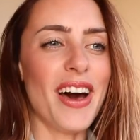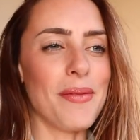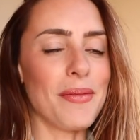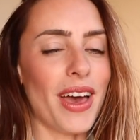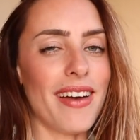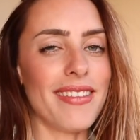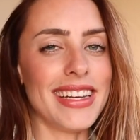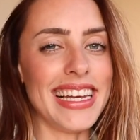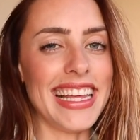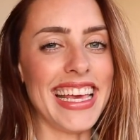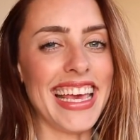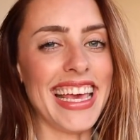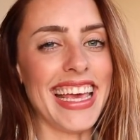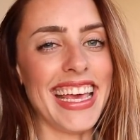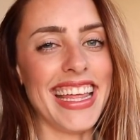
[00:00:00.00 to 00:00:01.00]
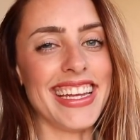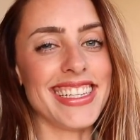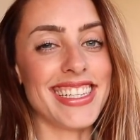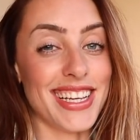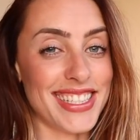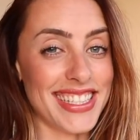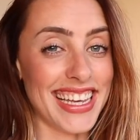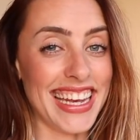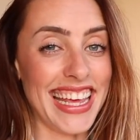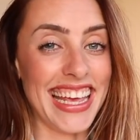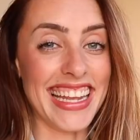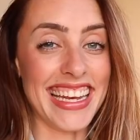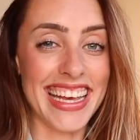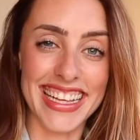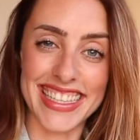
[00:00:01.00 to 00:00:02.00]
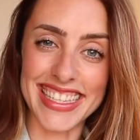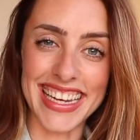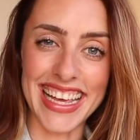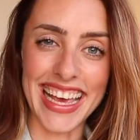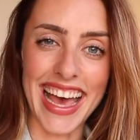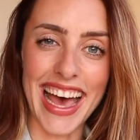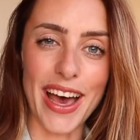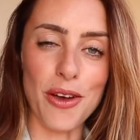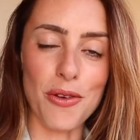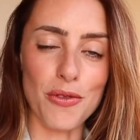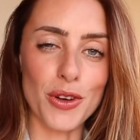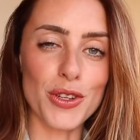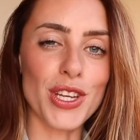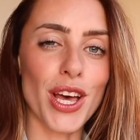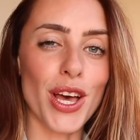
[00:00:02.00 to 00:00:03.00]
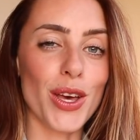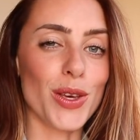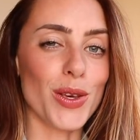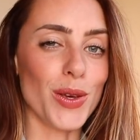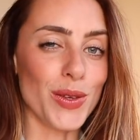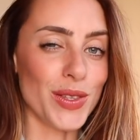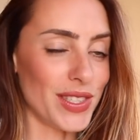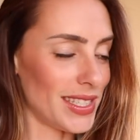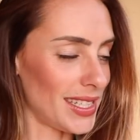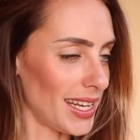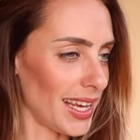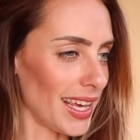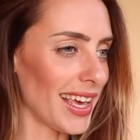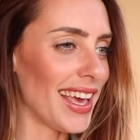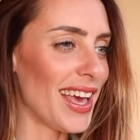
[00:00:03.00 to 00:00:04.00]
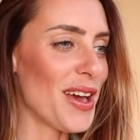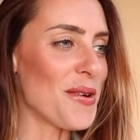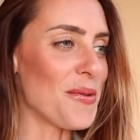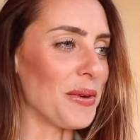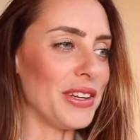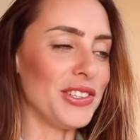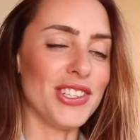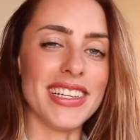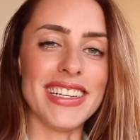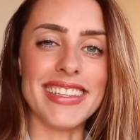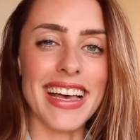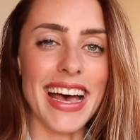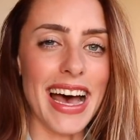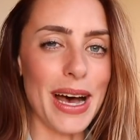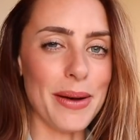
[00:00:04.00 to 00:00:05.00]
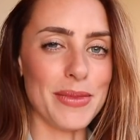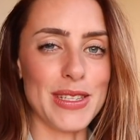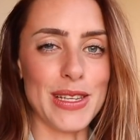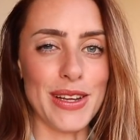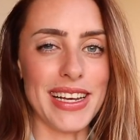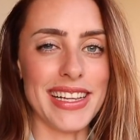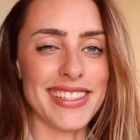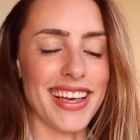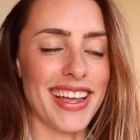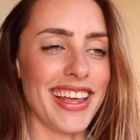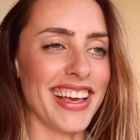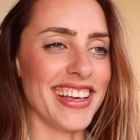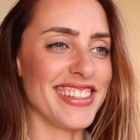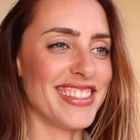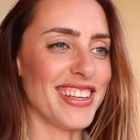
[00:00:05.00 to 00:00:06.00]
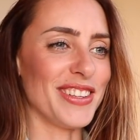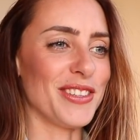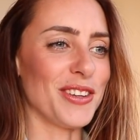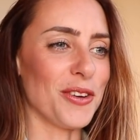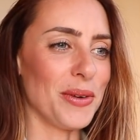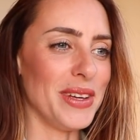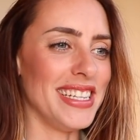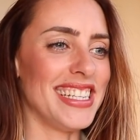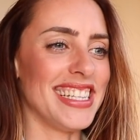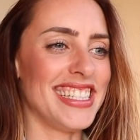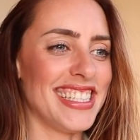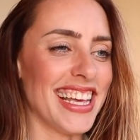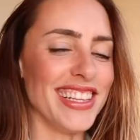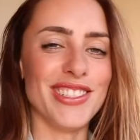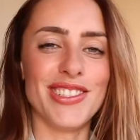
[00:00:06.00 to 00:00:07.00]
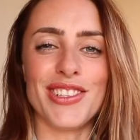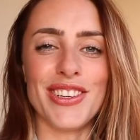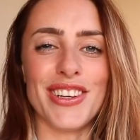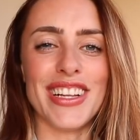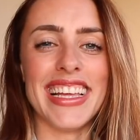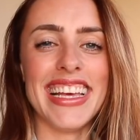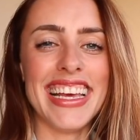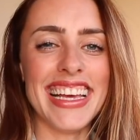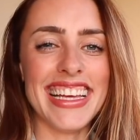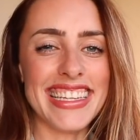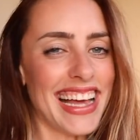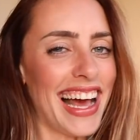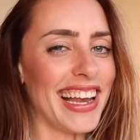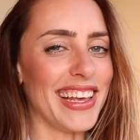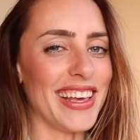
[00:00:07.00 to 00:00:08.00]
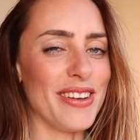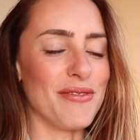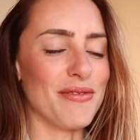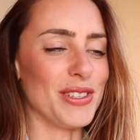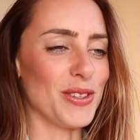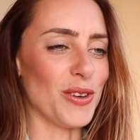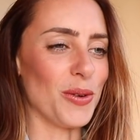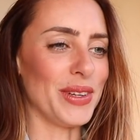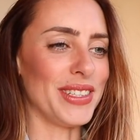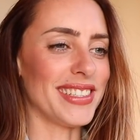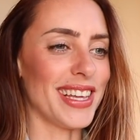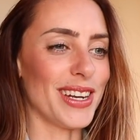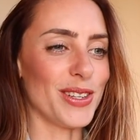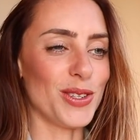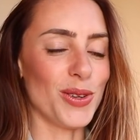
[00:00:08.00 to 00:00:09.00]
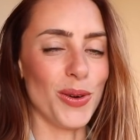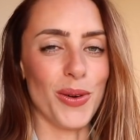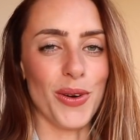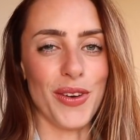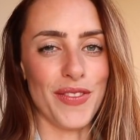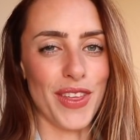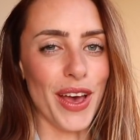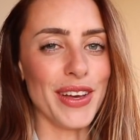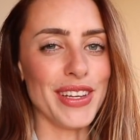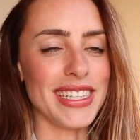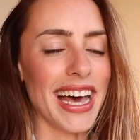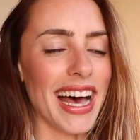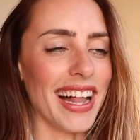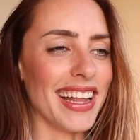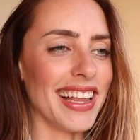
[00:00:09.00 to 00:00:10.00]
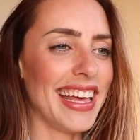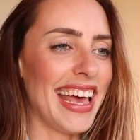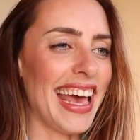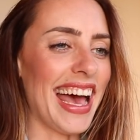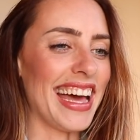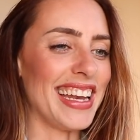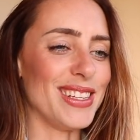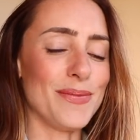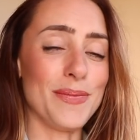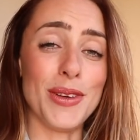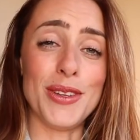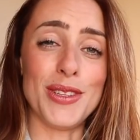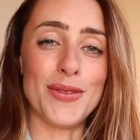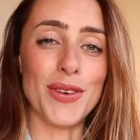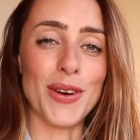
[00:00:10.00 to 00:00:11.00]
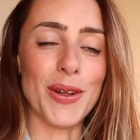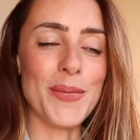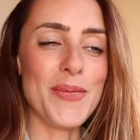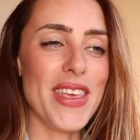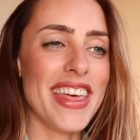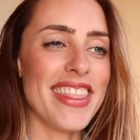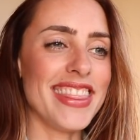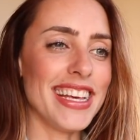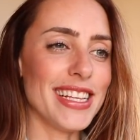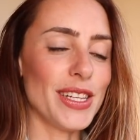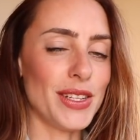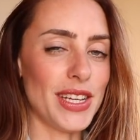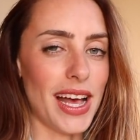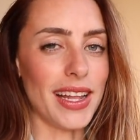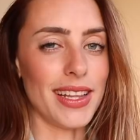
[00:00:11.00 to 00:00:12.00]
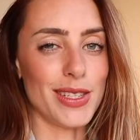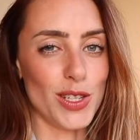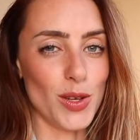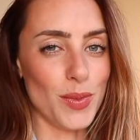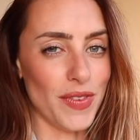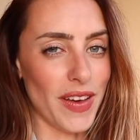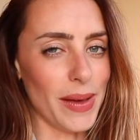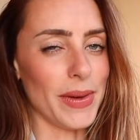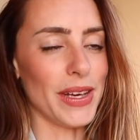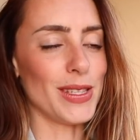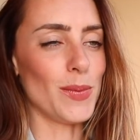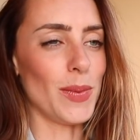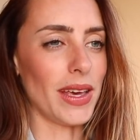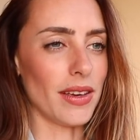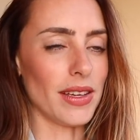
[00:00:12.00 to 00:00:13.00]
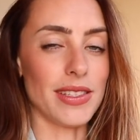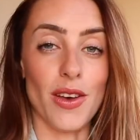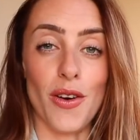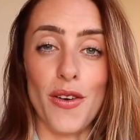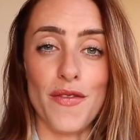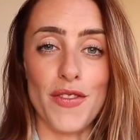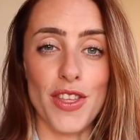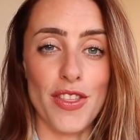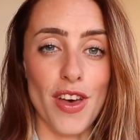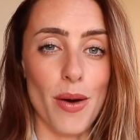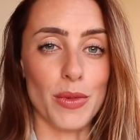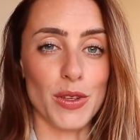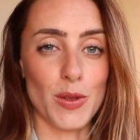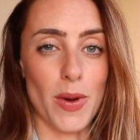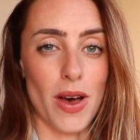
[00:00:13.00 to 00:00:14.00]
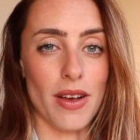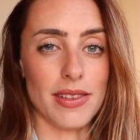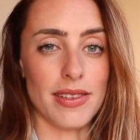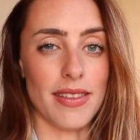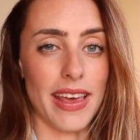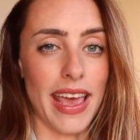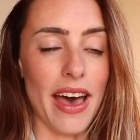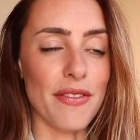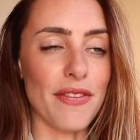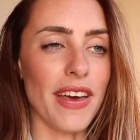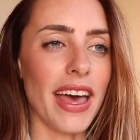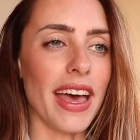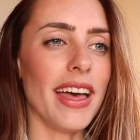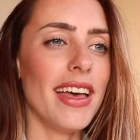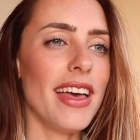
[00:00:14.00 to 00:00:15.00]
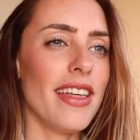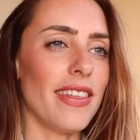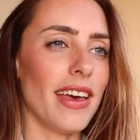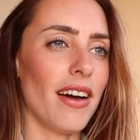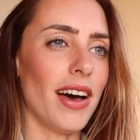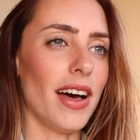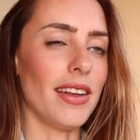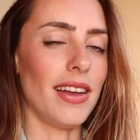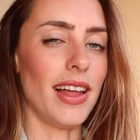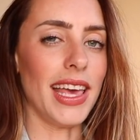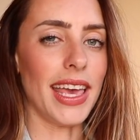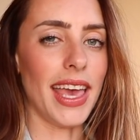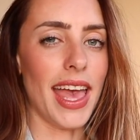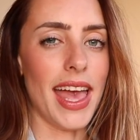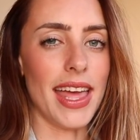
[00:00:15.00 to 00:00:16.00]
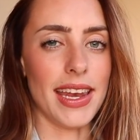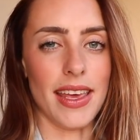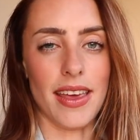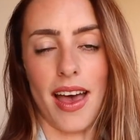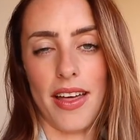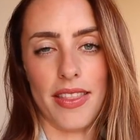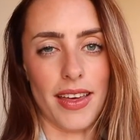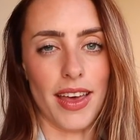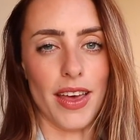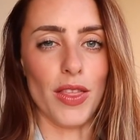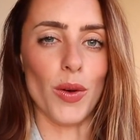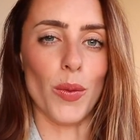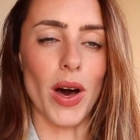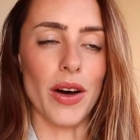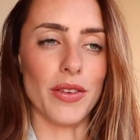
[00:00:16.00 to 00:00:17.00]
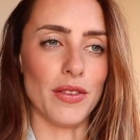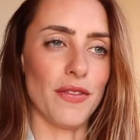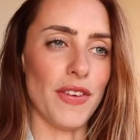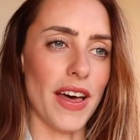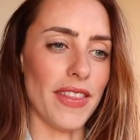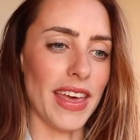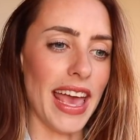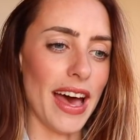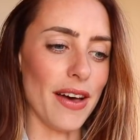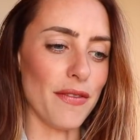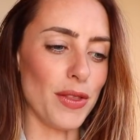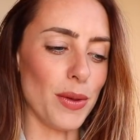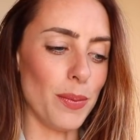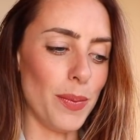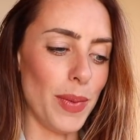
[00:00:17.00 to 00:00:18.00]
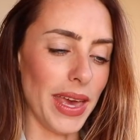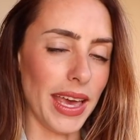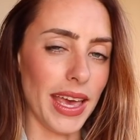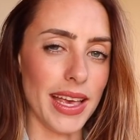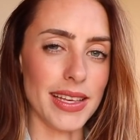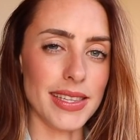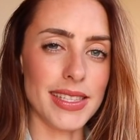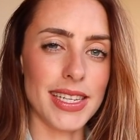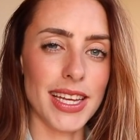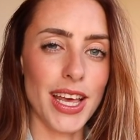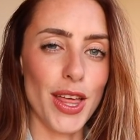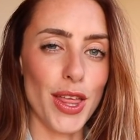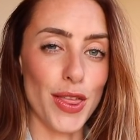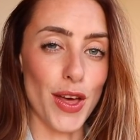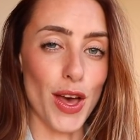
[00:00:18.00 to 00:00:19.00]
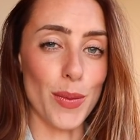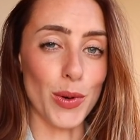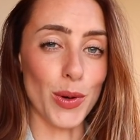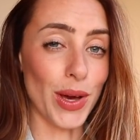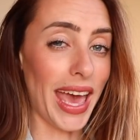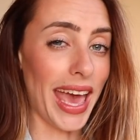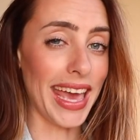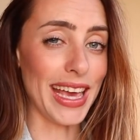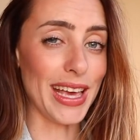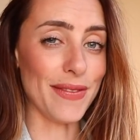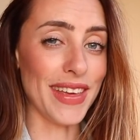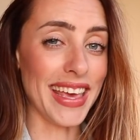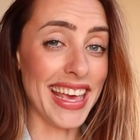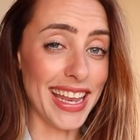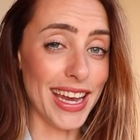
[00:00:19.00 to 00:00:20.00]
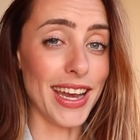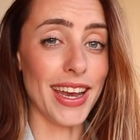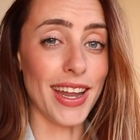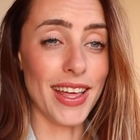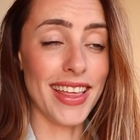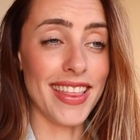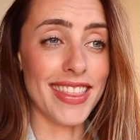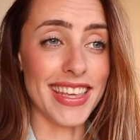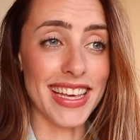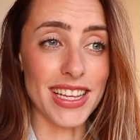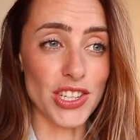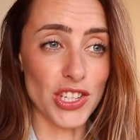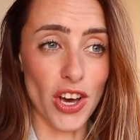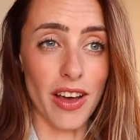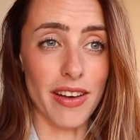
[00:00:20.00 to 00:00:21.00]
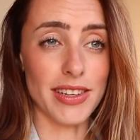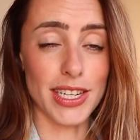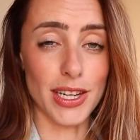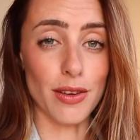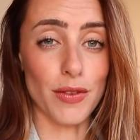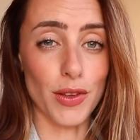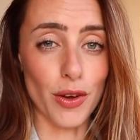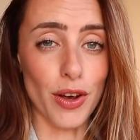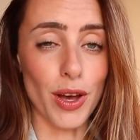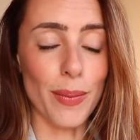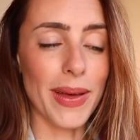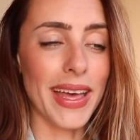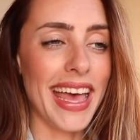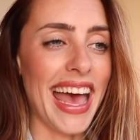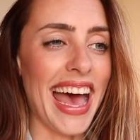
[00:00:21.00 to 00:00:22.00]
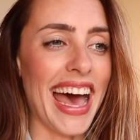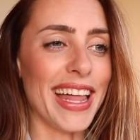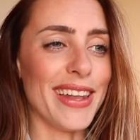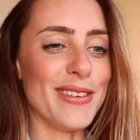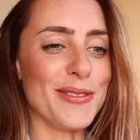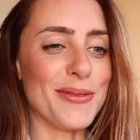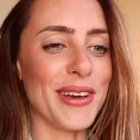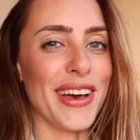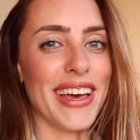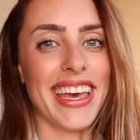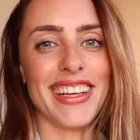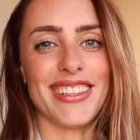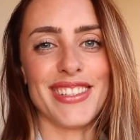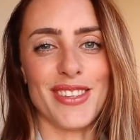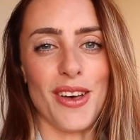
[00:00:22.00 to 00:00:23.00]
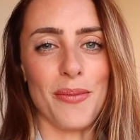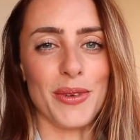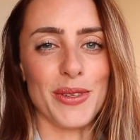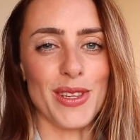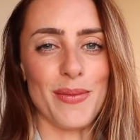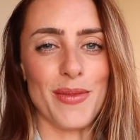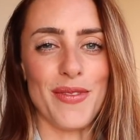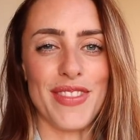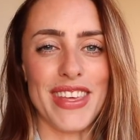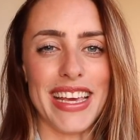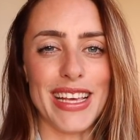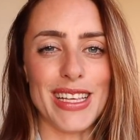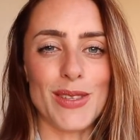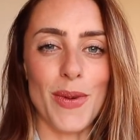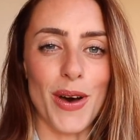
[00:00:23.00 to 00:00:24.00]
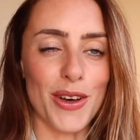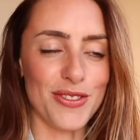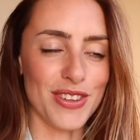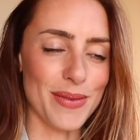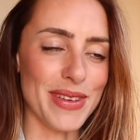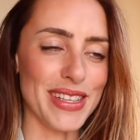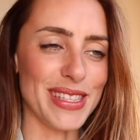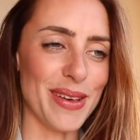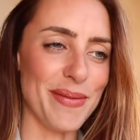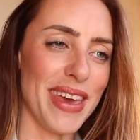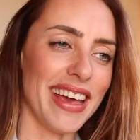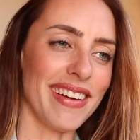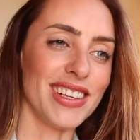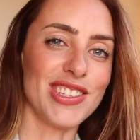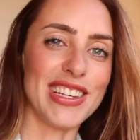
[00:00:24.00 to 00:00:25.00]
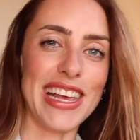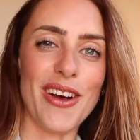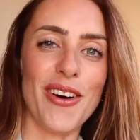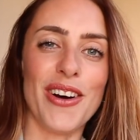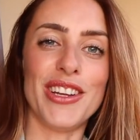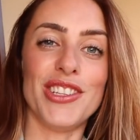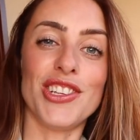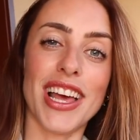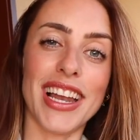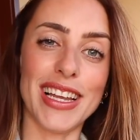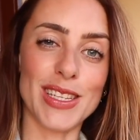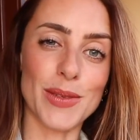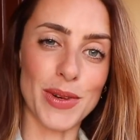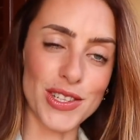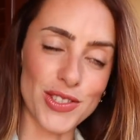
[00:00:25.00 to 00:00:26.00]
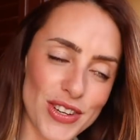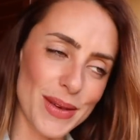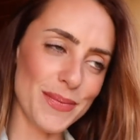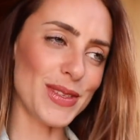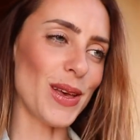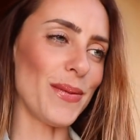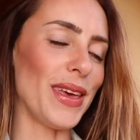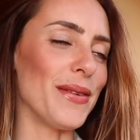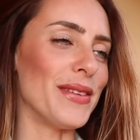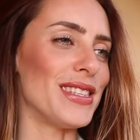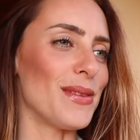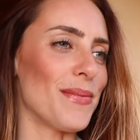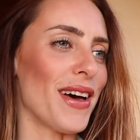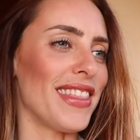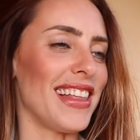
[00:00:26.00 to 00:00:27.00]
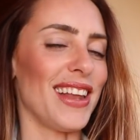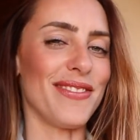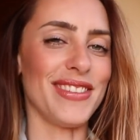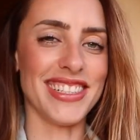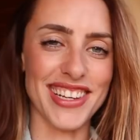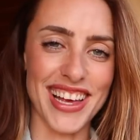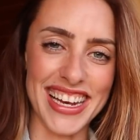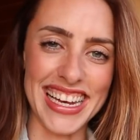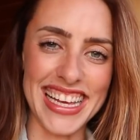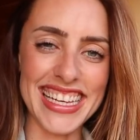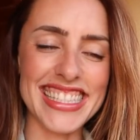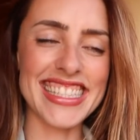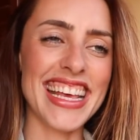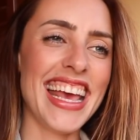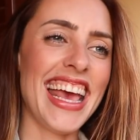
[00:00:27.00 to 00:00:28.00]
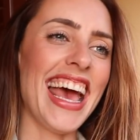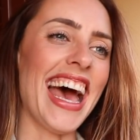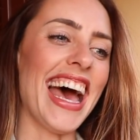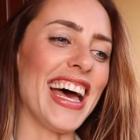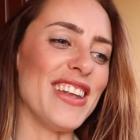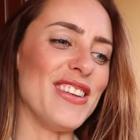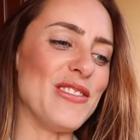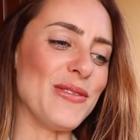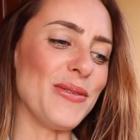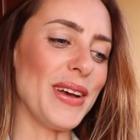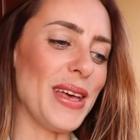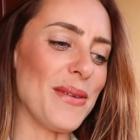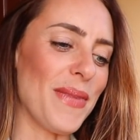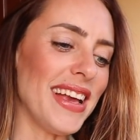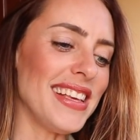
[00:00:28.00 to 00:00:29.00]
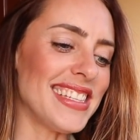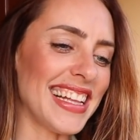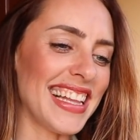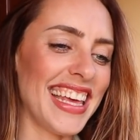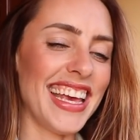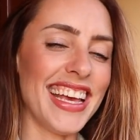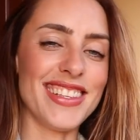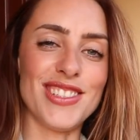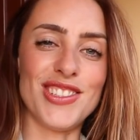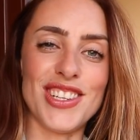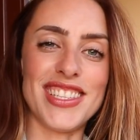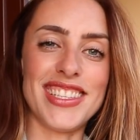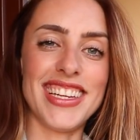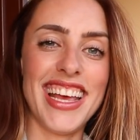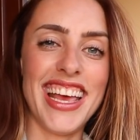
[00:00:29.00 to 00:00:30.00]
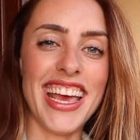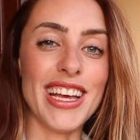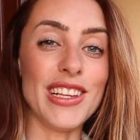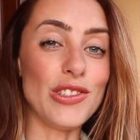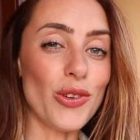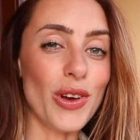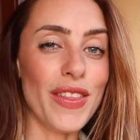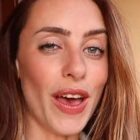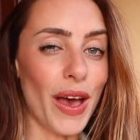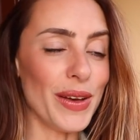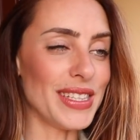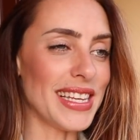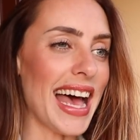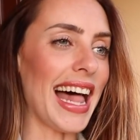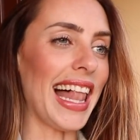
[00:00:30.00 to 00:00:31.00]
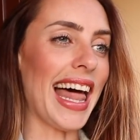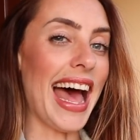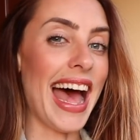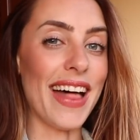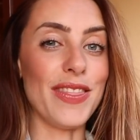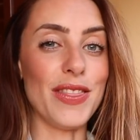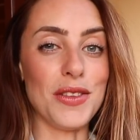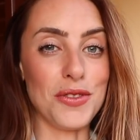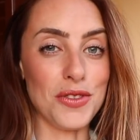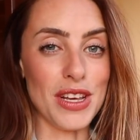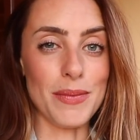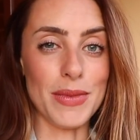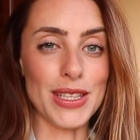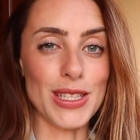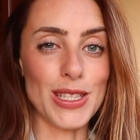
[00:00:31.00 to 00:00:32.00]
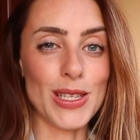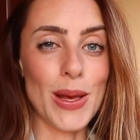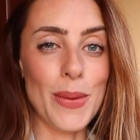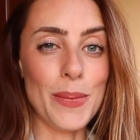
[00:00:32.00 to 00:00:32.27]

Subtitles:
I'm currently in Tuscany in Italy at Grotta, Giusti, which is absolutely stunning. It's such a quintessential Italian resort. We just had a tour of the hotel and it's beautiful. This hotel is super famous because of the thermal spas that they have here. They are unlike any other in the world. In fact, they have the biggest thermal cave in the entirety of Europe, and we are here to sample some of the spa treatments. I'm here actually on a journalist press trip, so I'm here with some other lovely journalists, and we're basically here to just enjoy the hotel and the treatments